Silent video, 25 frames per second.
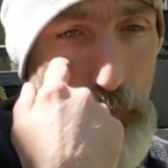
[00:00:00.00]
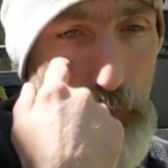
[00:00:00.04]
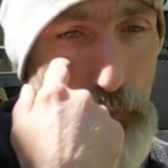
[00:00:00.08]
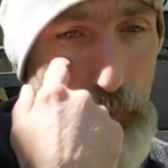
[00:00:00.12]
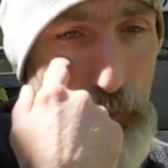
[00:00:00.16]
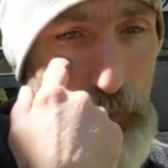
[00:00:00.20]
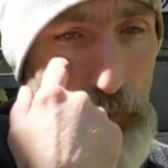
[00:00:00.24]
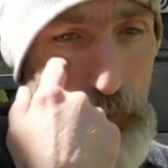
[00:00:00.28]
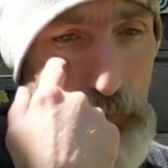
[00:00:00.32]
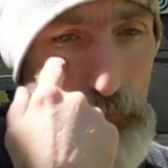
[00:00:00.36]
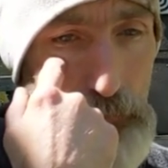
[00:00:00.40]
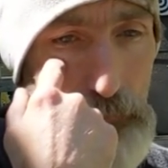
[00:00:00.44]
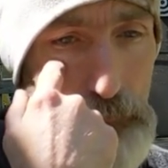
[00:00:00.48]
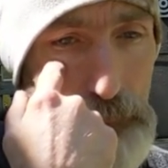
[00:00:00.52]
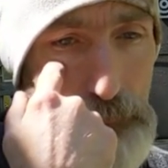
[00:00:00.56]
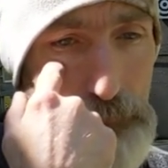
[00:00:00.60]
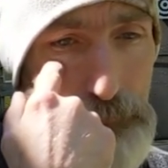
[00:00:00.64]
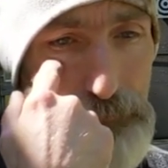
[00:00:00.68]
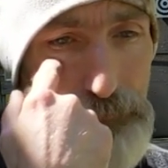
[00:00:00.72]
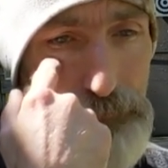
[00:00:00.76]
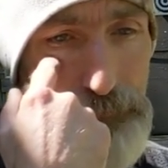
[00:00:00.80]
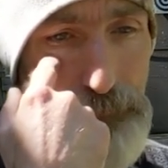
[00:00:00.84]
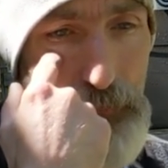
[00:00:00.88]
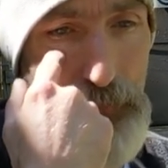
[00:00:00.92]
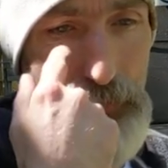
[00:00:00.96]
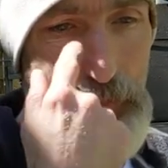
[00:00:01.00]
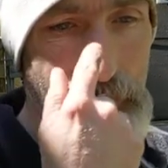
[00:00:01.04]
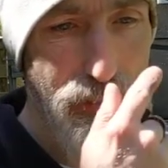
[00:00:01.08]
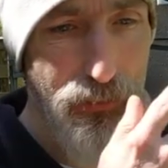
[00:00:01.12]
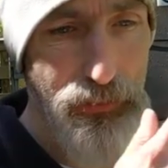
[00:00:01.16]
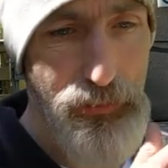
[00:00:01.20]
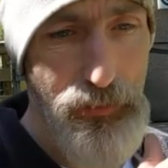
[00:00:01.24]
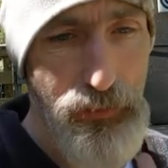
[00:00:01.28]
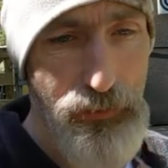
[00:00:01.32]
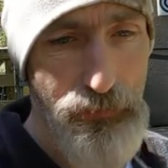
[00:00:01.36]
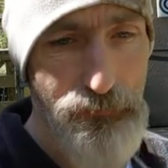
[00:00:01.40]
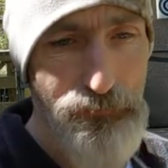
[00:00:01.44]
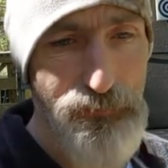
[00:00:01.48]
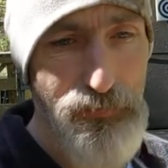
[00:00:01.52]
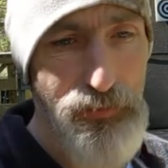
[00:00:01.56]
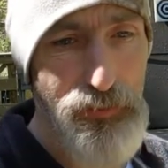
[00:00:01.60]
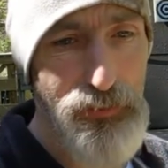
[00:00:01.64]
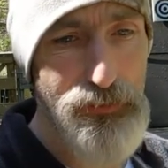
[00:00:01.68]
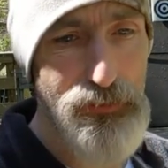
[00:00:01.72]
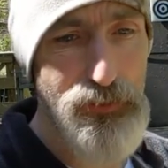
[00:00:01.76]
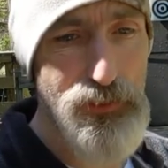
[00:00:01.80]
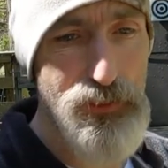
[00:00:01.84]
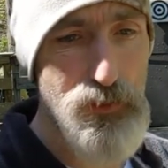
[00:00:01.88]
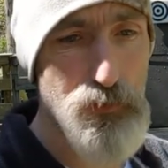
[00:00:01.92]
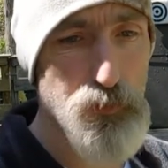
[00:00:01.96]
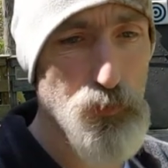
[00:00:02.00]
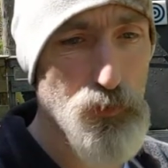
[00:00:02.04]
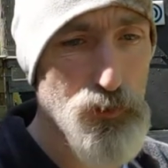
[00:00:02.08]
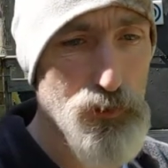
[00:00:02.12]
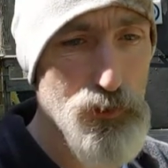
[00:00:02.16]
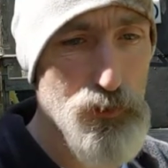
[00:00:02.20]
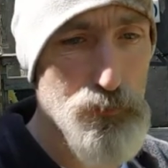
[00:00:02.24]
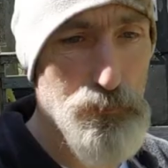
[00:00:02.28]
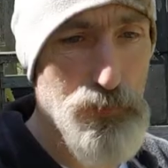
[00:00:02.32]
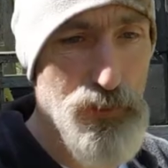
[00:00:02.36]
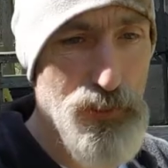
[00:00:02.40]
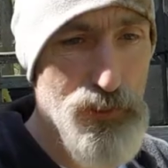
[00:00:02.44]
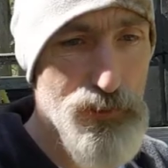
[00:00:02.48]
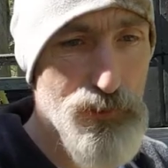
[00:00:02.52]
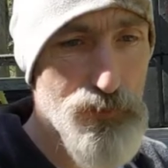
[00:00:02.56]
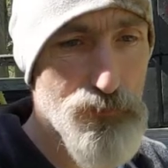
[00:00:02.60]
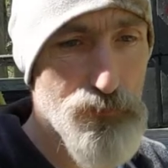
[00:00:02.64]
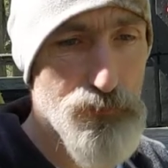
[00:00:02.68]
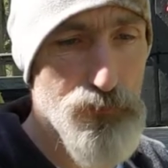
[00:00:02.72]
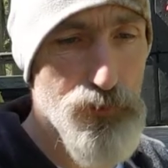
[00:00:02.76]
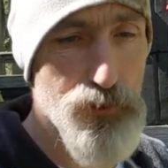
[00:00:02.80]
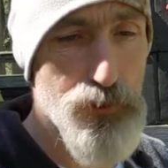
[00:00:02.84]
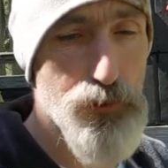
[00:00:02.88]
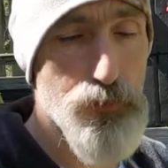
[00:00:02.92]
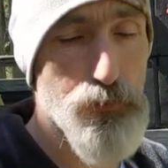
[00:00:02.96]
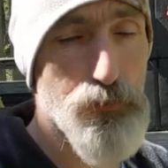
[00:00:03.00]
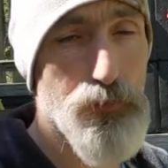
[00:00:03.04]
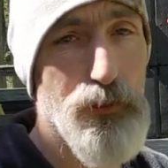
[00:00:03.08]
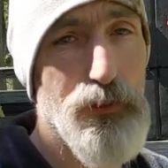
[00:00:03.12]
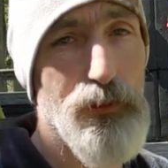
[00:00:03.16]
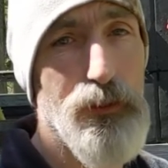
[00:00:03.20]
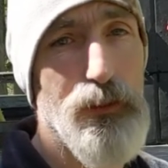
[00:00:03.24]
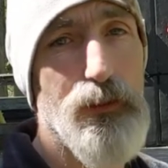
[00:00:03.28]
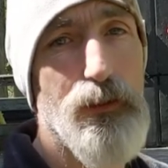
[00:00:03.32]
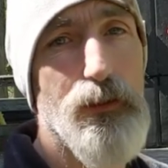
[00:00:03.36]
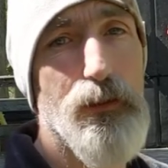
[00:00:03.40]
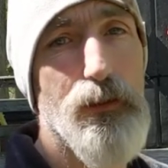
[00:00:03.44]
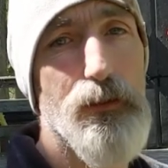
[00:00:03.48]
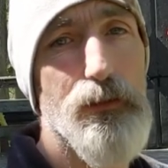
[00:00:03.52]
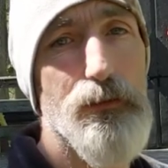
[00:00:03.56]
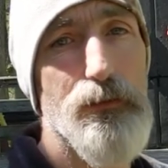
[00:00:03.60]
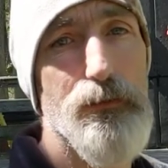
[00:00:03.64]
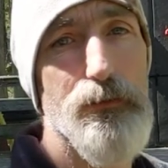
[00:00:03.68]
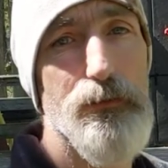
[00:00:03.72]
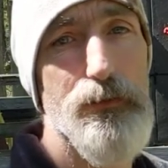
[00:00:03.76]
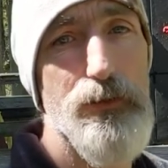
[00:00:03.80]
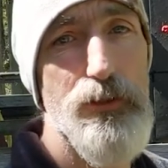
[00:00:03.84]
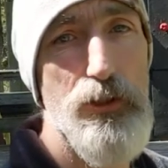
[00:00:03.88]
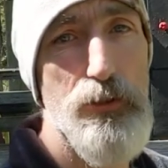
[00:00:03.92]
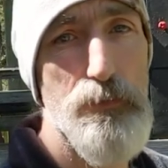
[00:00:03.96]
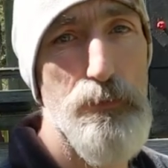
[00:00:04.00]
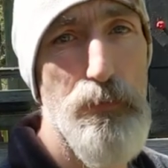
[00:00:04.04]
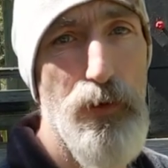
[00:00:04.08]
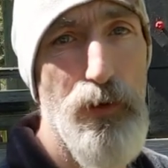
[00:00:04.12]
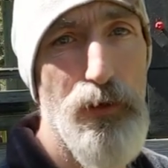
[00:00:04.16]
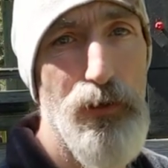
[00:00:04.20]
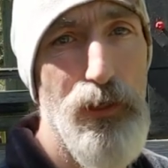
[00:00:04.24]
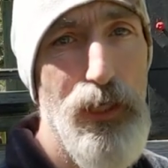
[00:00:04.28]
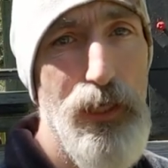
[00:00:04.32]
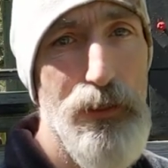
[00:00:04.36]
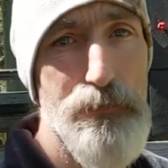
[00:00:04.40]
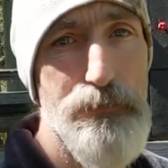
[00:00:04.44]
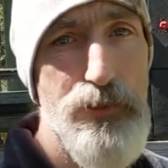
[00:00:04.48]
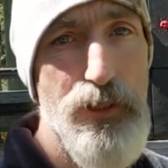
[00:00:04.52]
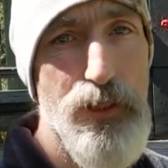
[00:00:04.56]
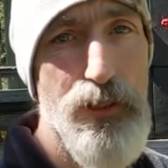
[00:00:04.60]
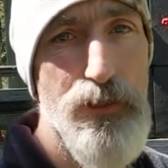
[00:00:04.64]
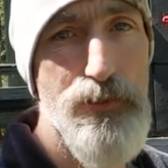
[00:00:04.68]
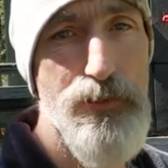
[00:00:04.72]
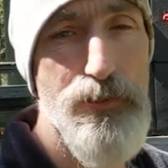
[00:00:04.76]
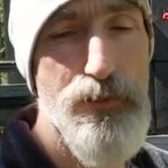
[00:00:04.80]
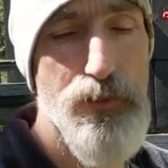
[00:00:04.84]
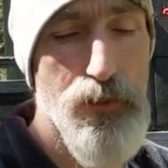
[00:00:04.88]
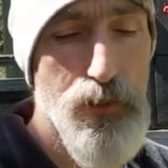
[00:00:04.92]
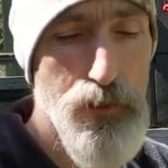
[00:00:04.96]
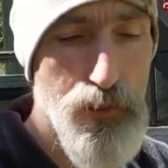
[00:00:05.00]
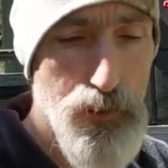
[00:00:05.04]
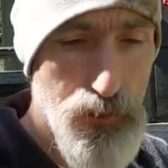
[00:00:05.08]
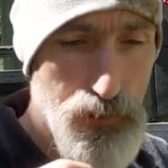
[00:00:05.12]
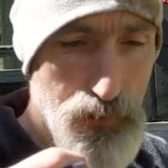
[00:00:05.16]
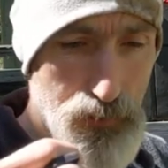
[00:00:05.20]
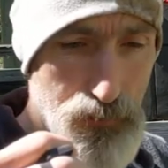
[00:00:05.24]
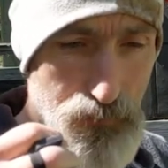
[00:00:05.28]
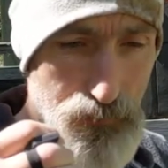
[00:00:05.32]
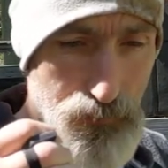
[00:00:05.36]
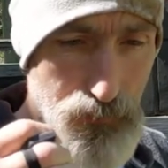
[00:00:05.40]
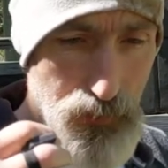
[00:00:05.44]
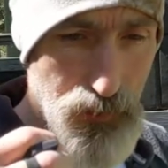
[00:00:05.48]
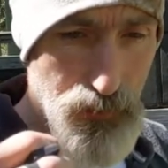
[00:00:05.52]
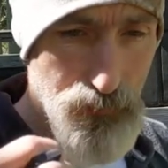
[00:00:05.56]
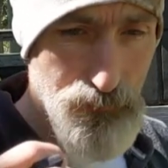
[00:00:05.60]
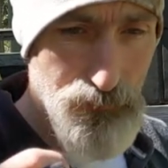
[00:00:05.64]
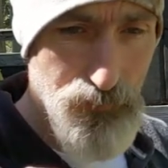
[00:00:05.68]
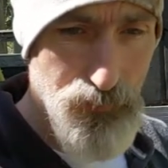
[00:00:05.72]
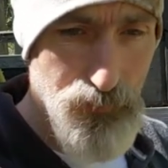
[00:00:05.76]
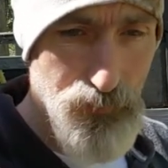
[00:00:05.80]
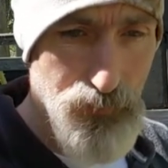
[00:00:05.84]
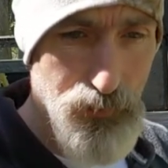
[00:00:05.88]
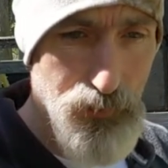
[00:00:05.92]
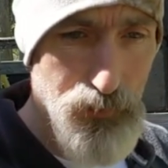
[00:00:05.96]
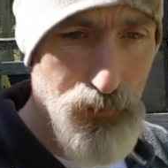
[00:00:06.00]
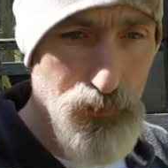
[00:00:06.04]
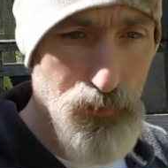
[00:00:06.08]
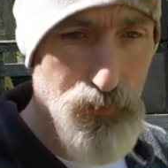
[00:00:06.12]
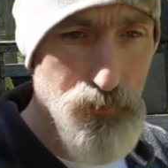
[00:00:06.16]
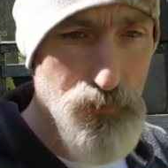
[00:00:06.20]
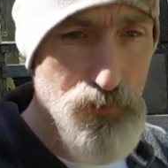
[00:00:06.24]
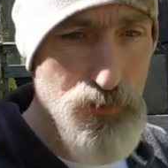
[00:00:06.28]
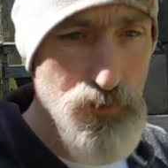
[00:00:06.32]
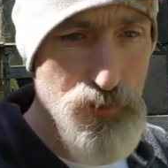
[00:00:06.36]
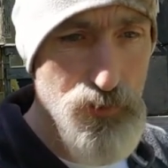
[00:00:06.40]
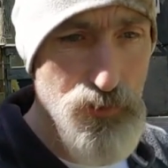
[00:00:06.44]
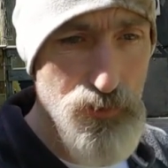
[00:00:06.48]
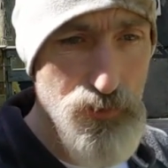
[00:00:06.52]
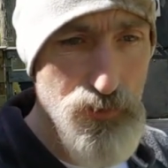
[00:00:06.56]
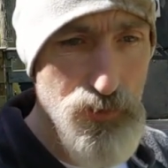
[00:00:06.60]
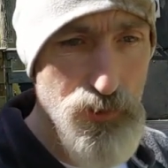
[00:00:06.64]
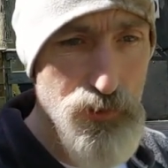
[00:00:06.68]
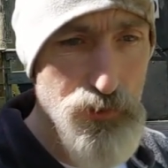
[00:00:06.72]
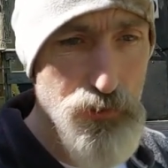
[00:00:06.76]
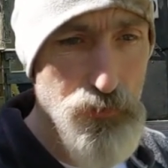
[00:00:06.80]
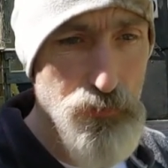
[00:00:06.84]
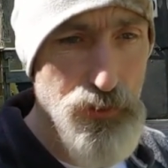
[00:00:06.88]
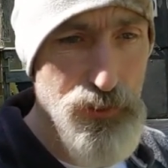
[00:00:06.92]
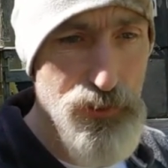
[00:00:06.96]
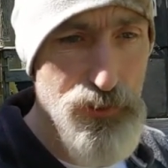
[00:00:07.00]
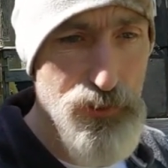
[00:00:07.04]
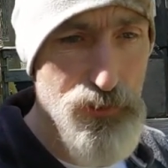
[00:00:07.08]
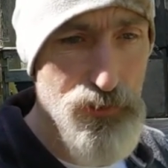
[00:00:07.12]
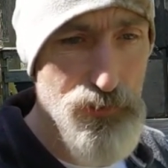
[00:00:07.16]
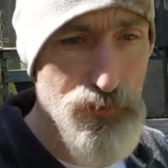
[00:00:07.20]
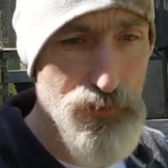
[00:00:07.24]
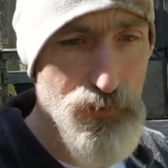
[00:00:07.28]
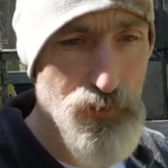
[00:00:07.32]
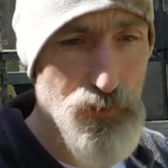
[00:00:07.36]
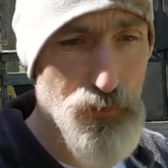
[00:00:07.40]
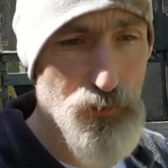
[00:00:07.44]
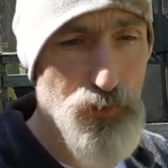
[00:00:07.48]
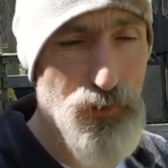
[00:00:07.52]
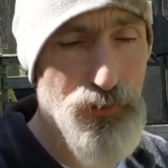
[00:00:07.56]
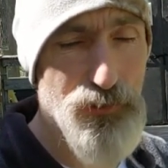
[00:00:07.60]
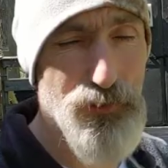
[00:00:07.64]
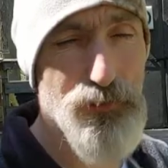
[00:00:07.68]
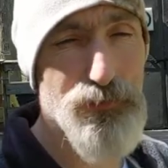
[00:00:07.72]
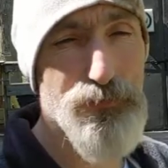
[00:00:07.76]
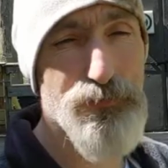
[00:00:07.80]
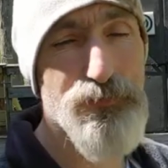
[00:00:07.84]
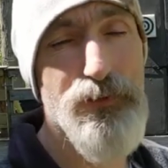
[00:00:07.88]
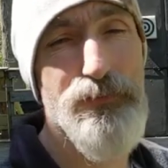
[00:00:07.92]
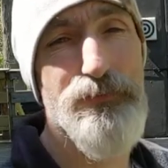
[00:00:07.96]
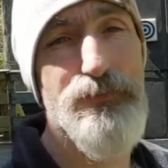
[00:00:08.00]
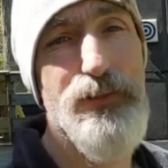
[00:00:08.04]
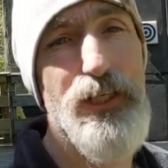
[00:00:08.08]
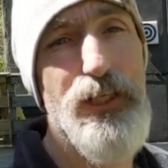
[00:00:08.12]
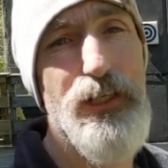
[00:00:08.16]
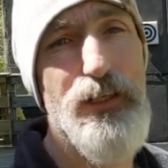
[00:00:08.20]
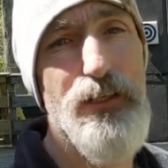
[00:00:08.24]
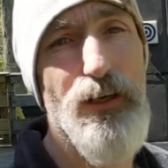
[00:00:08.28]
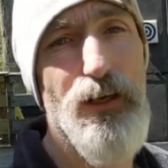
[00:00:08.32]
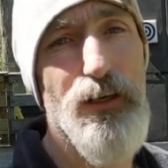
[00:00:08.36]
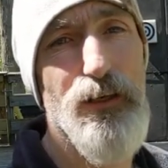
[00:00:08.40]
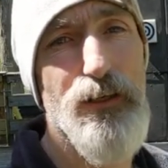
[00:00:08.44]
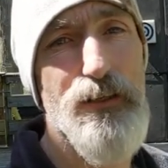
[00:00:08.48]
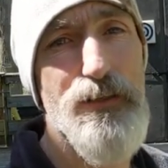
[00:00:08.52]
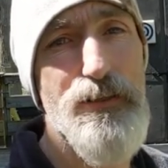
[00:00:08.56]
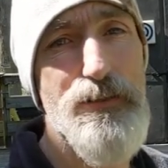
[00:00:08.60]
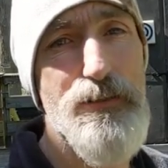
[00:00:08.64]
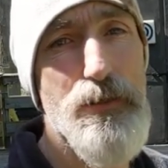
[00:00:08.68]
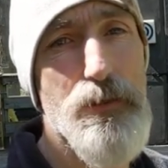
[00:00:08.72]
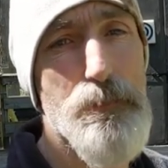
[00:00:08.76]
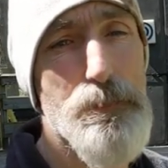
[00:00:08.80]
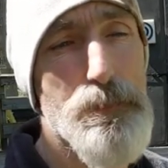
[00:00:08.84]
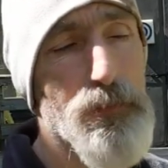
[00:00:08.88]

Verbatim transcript: Um, again, I find this works best for shooting at small objects at very close situations, so under 15 yards.